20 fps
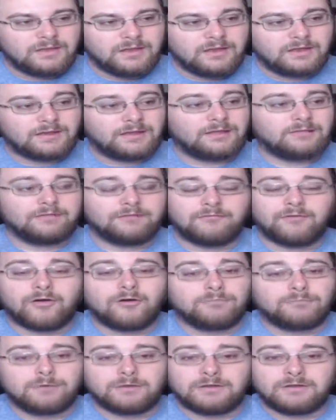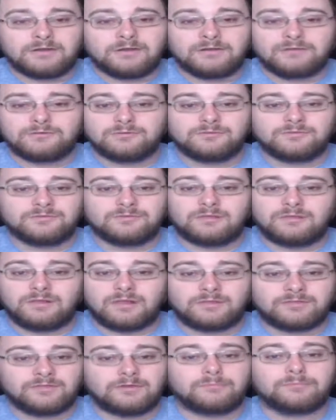now they've all been healed, so
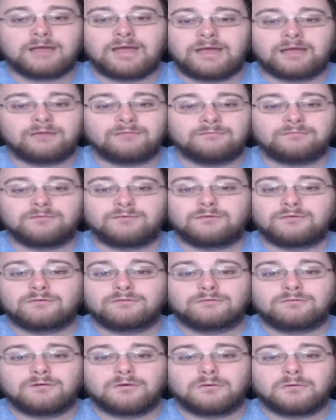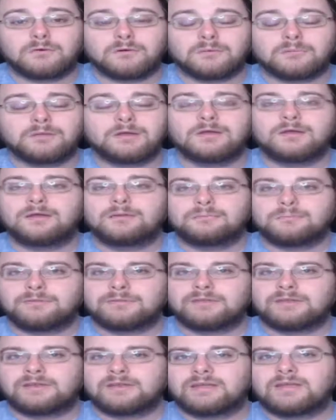like they're back in full form. But
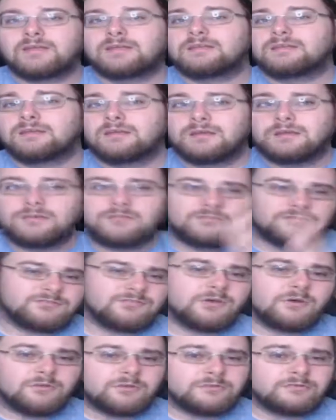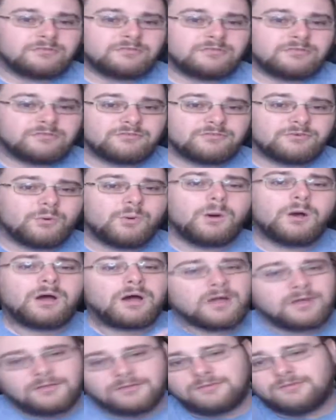then again, so is the
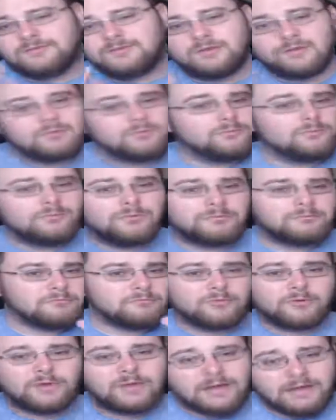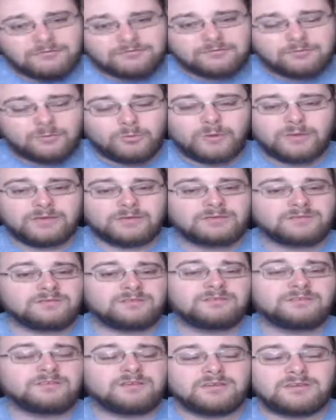squad, so we'll have to wait and
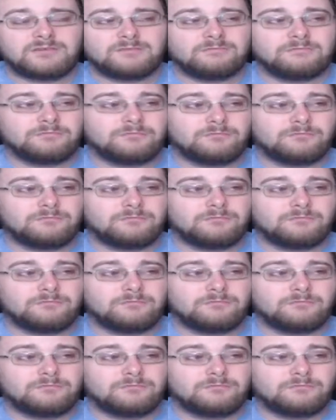see,